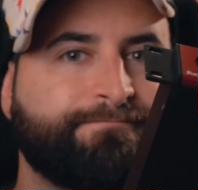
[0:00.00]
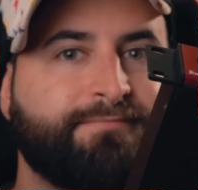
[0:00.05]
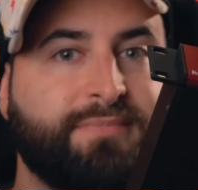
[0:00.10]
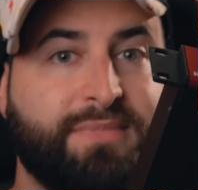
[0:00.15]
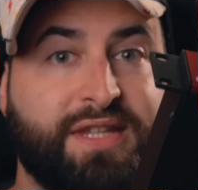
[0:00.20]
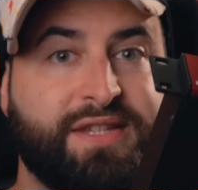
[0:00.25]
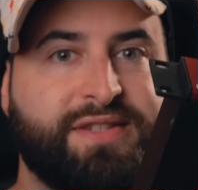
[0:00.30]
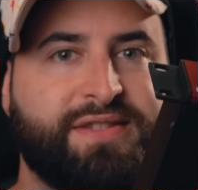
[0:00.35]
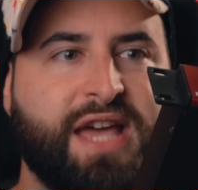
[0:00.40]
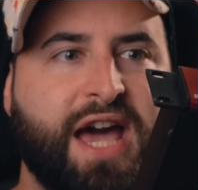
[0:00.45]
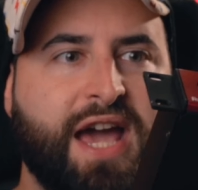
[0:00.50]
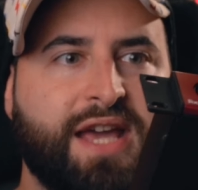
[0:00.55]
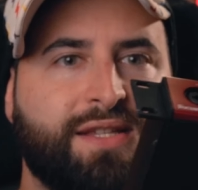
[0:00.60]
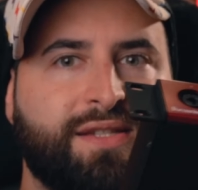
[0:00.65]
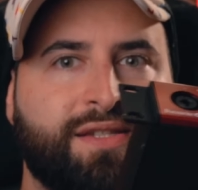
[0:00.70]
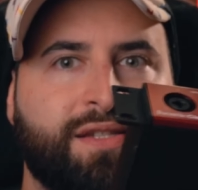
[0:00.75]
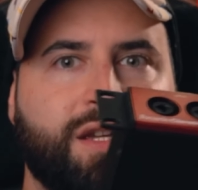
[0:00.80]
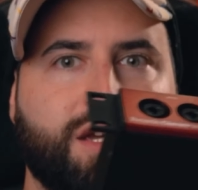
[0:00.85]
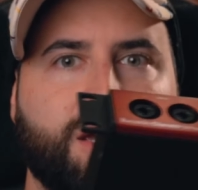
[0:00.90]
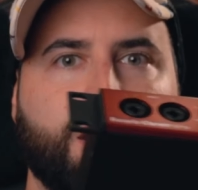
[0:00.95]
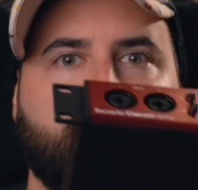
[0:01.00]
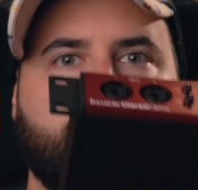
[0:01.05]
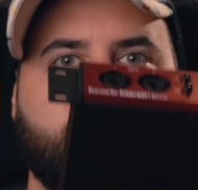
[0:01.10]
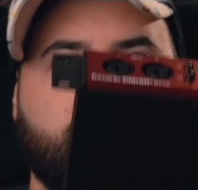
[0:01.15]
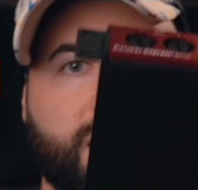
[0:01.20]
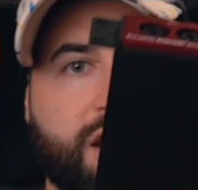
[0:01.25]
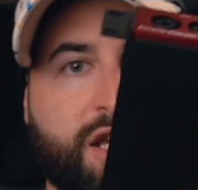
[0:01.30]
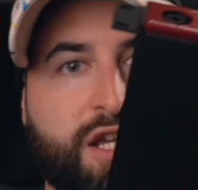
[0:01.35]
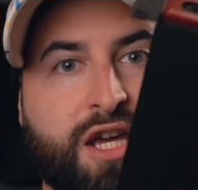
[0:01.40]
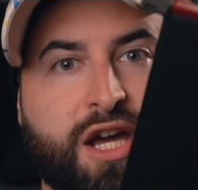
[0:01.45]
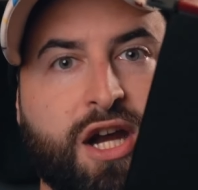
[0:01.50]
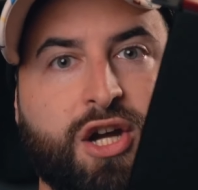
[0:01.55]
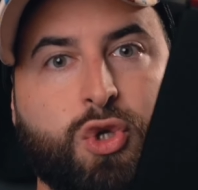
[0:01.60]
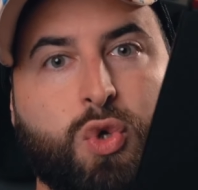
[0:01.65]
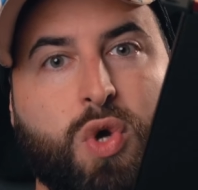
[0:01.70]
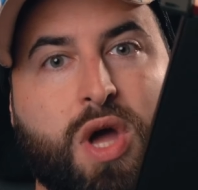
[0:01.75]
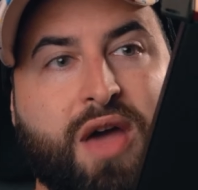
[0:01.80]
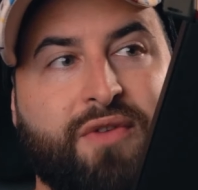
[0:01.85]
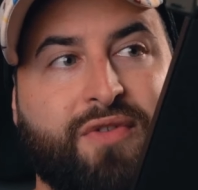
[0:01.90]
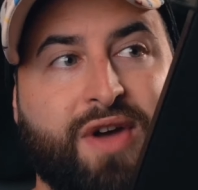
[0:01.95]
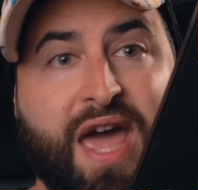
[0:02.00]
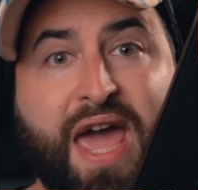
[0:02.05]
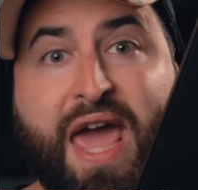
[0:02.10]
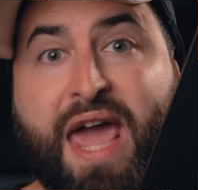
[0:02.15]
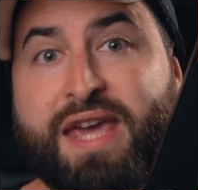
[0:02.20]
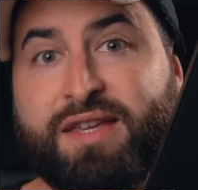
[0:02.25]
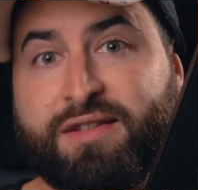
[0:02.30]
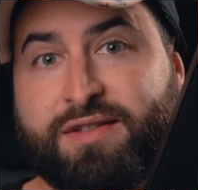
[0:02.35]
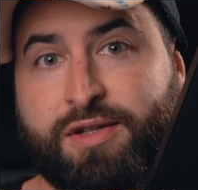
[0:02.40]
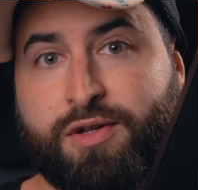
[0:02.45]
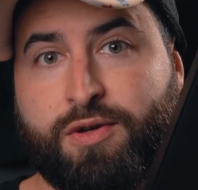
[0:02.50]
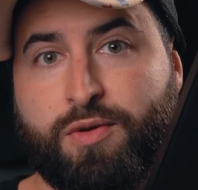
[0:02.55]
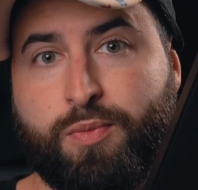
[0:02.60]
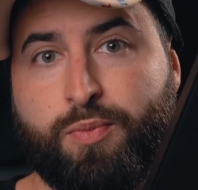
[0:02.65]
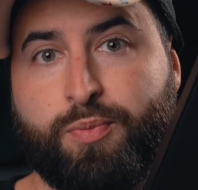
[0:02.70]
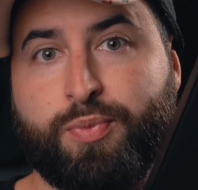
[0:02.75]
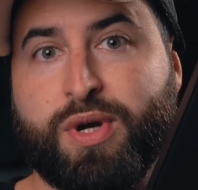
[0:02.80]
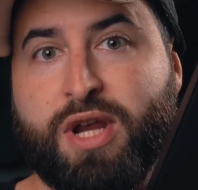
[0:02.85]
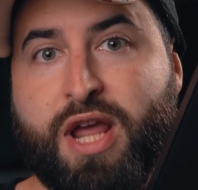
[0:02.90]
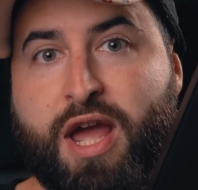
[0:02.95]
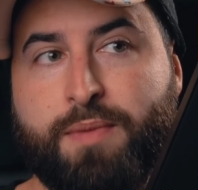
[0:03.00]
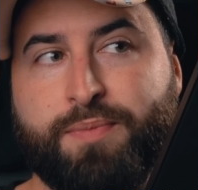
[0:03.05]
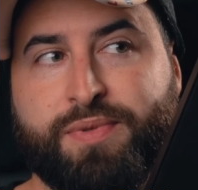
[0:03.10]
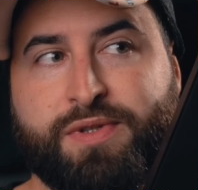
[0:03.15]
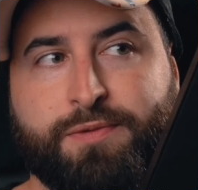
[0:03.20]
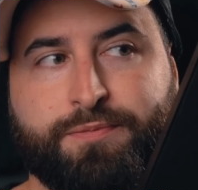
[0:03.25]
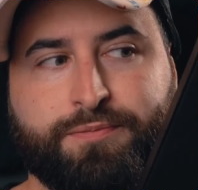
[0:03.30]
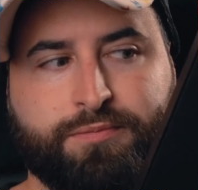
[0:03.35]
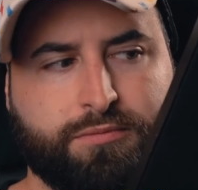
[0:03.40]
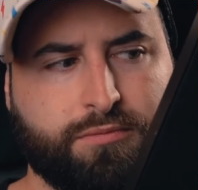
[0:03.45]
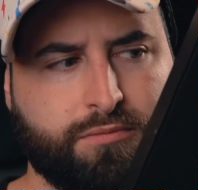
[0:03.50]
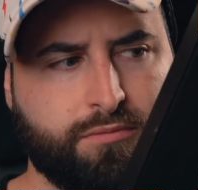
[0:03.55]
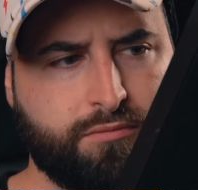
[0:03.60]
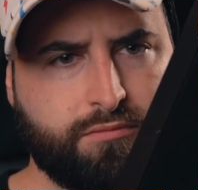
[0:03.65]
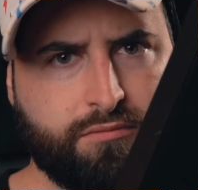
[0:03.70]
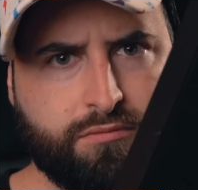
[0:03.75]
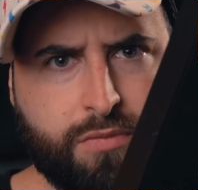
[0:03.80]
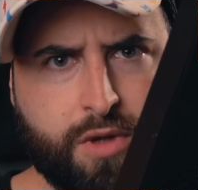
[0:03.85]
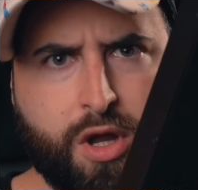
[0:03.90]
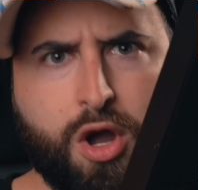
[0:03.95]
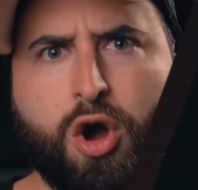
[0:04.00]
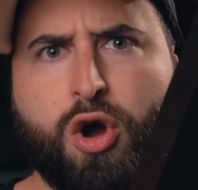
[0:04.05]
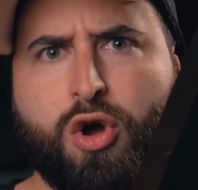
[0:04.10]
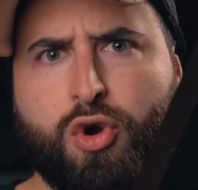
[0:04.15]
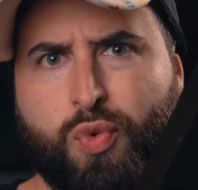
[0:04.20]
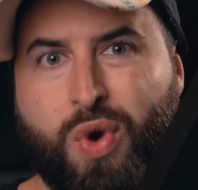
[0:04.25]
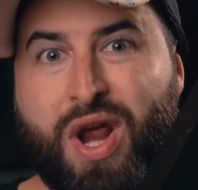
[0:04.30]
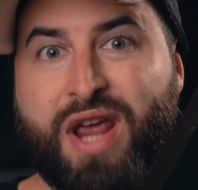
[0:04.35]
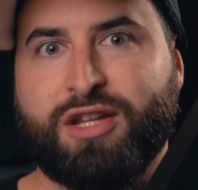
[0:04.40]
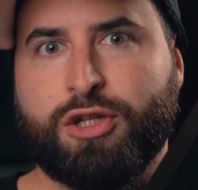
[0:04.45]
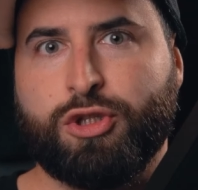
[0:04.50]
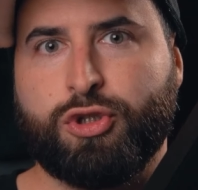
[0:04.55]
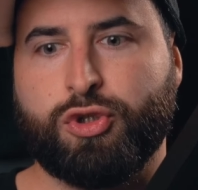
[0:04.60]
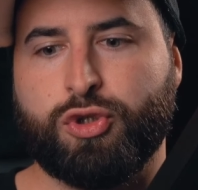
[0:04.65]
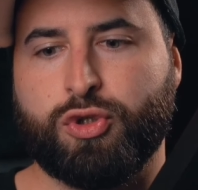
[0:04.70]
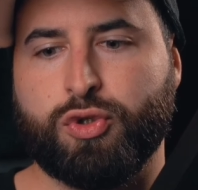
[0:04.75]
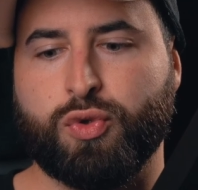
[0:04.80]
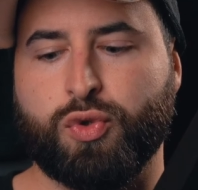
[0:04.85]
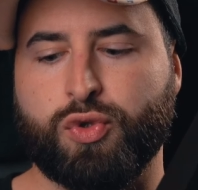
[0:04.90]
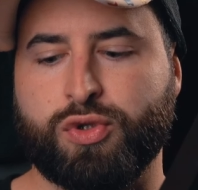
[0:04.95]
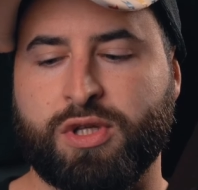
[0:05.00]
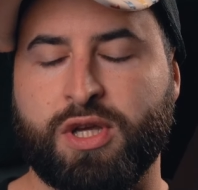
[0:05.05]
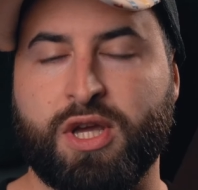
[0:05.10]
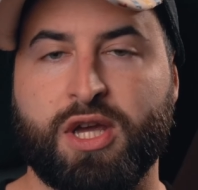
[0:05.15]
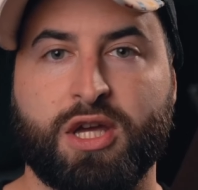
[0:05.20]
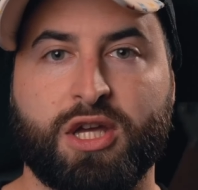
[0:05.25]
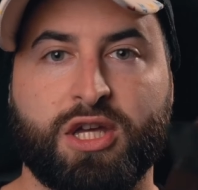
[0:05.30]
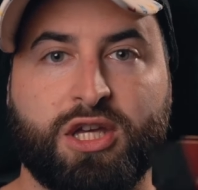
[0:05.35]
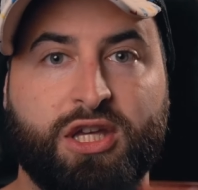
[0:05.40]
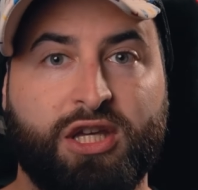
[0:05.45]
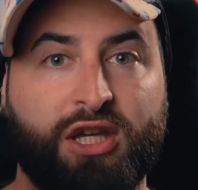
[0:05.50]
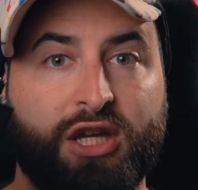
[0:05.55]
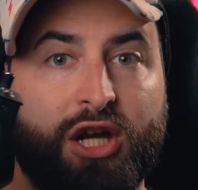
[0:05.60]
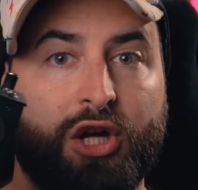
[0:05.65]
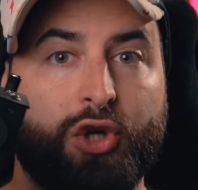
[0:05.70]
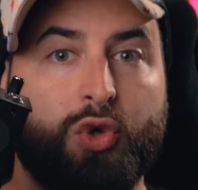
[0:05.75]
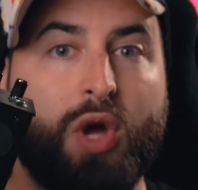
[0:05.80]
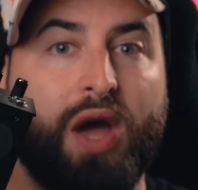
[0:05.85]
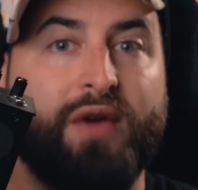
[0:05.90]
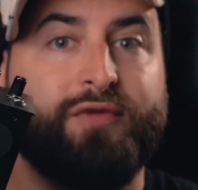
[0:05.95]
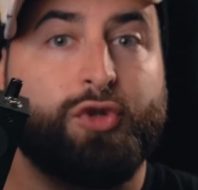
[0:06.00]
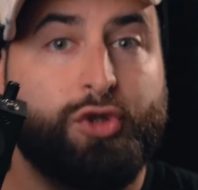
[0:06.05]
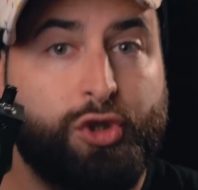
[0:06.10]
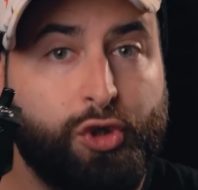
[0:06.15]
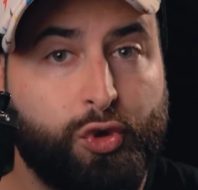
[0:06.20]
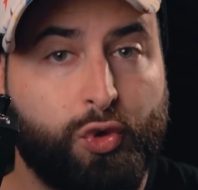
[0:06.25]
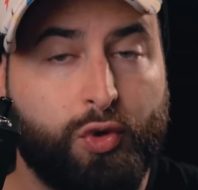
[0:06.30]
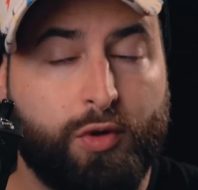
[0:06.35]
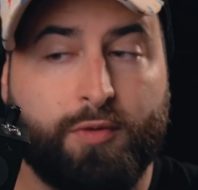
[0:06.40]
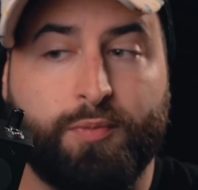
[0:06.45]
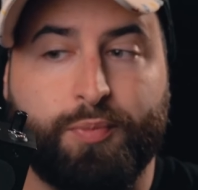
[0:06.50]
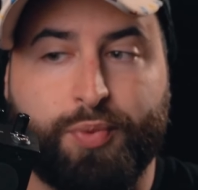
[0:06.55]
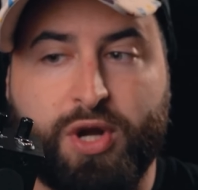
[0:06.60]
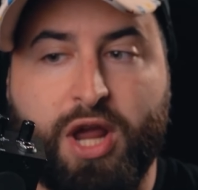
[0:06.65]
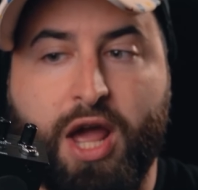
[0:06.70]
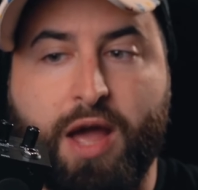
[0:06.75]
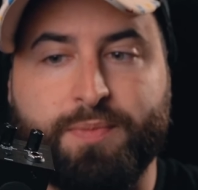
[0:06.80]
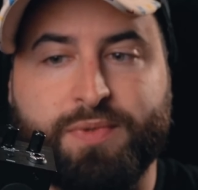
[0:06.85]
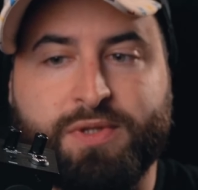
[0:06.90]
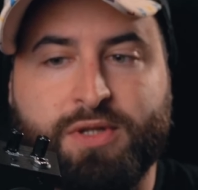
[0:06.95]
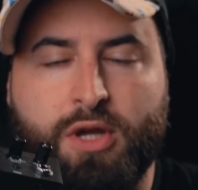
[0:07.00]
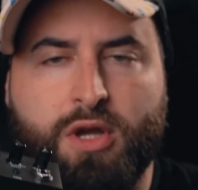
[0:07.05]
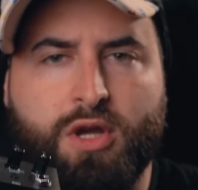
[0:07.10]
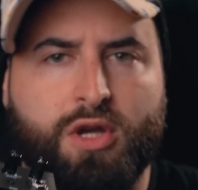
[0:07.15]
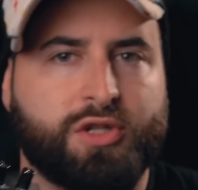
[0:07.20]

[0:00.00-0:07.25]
the size. Here you have 8 preamps ready to use, here you have 2 preamps.